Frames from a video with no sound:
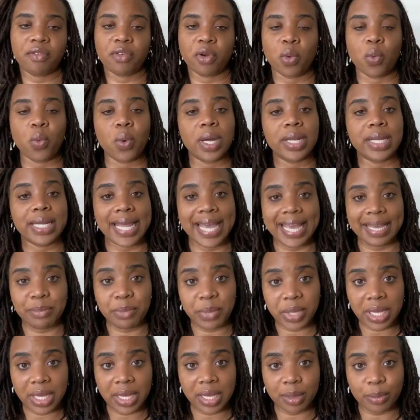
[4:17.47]
or one day
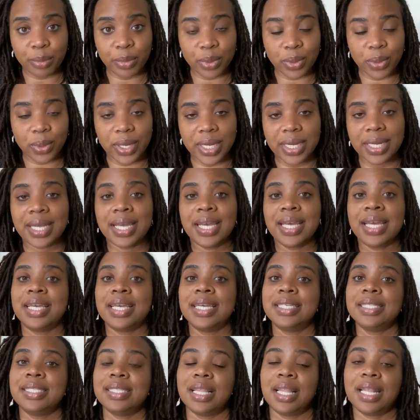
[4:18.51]
being employed
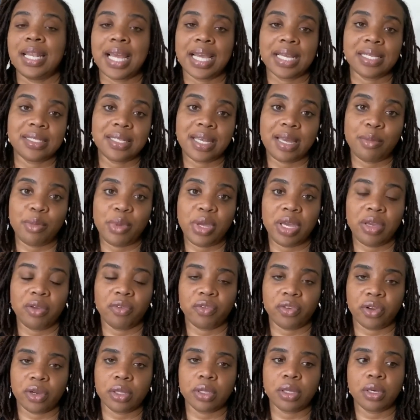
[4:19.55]
to the next day being
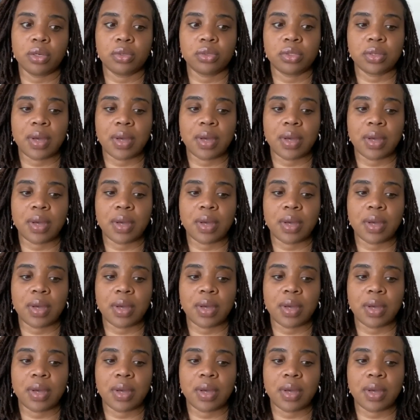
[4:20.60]
furloughed.